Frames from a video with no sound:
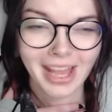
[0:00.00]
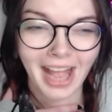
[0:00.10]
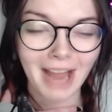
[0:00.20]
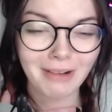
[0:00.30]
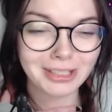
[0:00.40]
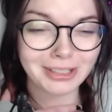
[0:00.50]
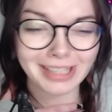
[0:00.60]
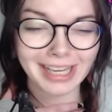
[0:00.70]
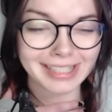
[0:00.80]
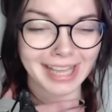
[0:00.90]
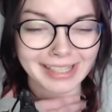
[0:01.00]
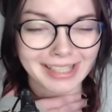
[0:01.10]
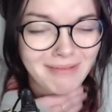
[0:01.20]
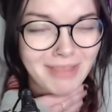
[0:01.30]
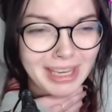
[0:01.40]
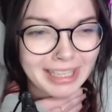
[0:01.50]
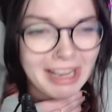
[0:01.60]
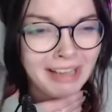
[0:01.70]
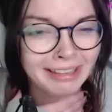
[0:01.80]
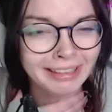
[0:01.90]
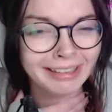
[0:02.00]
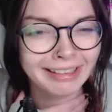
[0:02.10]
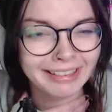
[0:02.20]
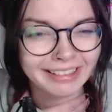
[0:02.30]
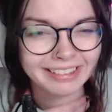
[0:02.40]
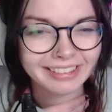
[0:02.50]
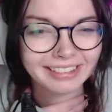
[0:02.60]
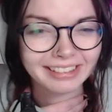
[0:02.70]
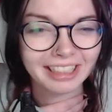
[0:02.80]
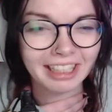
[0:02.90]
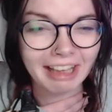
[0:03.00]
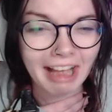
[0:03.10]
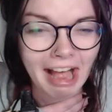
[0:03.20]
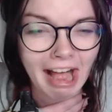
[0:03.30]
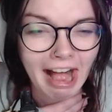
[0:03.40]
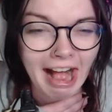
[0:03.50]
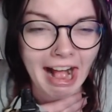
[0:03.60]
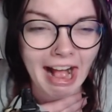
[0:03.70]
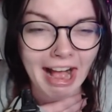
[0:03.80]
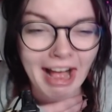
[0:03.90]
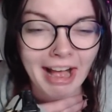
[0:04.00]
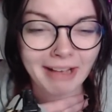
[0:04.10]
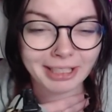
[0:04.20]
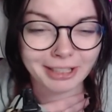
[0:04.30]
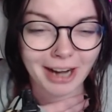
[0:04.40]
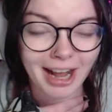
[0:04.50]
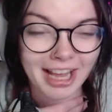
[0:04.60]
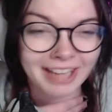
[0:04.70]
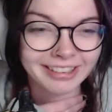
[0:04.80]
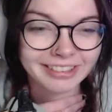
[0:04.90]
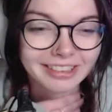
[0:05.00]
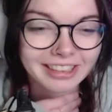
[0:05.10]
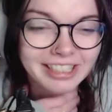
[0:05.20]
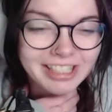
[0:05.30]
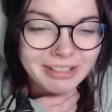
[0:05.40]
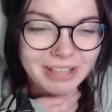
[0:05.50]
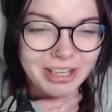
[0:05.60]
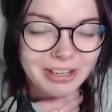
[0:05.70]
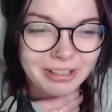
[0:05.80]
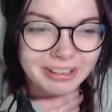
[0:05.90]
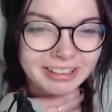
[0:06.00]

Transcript: I would do the exact same thing. Ah, I'm gonna cry. It's so cute.